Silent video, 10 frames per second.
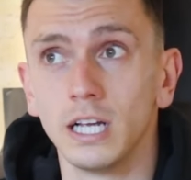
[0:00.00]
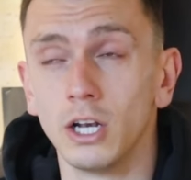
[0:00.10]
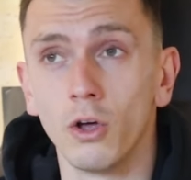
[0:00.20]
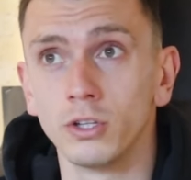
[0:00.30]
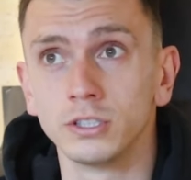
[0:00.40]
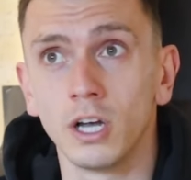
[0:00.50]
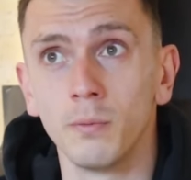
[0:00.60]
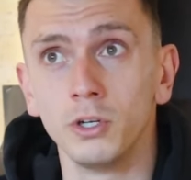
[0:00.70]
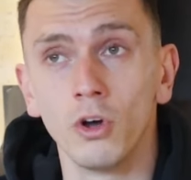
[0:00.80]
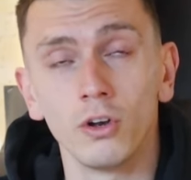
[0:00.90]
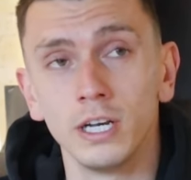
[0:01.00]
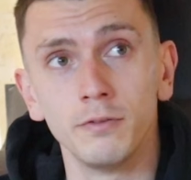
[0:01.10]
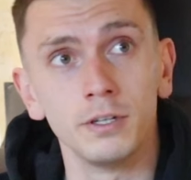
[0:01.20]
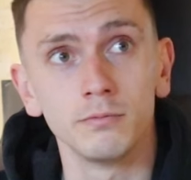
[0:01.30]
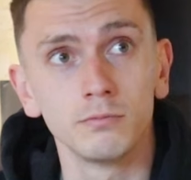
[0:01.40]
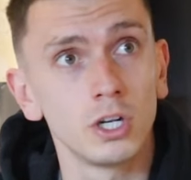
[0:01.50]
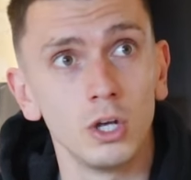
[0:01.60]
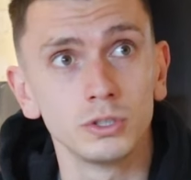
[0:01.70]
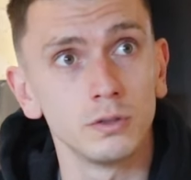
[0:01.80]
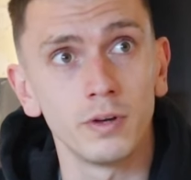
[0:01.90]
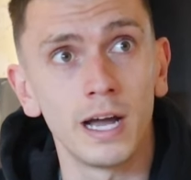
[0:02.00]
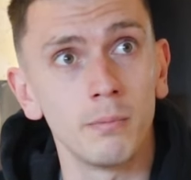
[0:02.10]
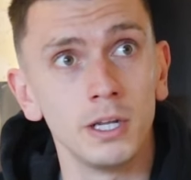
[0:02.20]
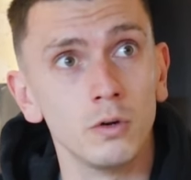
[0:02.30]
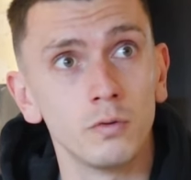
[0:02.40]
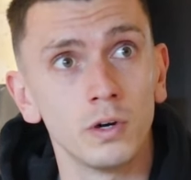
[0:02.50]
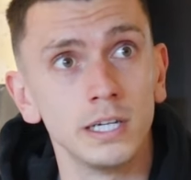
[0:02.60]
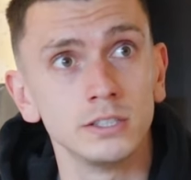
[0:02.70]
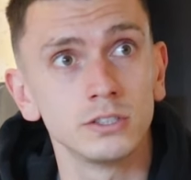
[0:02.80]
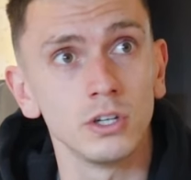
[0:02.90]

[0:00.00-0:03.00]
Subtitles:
a lot of the time you're not living close to family or friends,